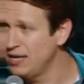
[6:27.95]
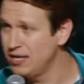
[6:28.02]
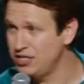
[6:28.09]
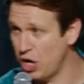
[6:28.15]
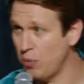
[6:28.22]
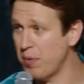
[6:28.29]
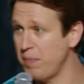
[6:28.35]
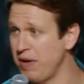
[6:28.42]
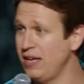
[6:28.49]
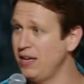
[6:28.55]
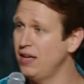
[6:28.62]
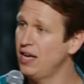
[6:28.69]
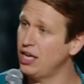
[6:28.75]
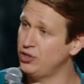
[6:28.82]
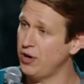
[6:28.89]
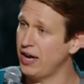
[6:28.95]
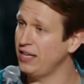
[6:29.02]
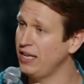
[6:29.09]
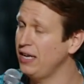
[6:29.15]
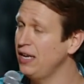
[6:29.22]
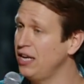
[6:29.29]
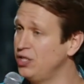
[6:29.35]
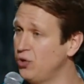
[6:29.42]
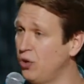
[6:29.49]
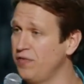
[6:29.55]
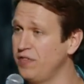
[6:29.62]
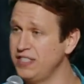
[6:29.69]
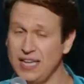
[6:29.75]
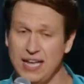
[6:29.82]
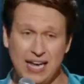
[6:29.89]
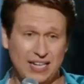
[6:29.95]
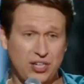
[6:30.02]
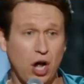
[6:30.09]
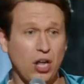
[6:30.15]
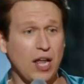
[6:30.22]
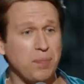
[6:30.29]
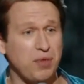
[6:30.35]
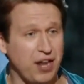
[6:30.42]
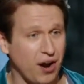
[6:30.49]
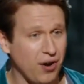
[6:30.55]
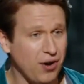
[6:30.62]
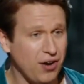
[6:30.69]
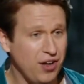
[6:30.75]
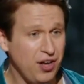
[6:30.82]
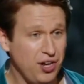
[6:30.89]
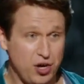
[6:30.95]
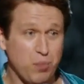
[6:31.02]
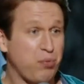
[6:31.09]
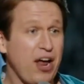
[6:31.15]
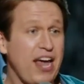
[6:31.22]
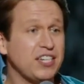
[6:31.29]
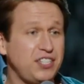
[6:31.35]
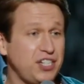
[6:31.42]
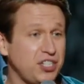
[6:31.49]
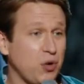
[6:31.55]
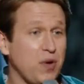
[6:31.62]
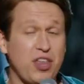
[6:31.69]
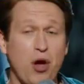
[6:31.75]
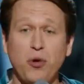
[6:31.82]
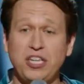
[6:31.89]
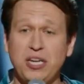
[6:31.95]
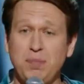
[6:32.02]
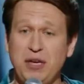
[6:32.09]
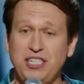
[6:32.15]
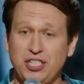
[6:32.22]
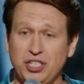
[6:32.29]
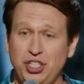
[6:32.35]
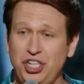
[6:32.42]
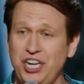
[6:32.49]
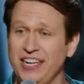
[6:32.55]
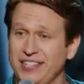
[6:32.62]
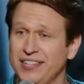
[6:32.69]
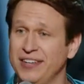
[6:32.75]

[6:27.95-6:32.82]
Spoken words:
Dopamine, adrenaline, endorphins. It's all up there. Your brain is just a withholding piece of shit.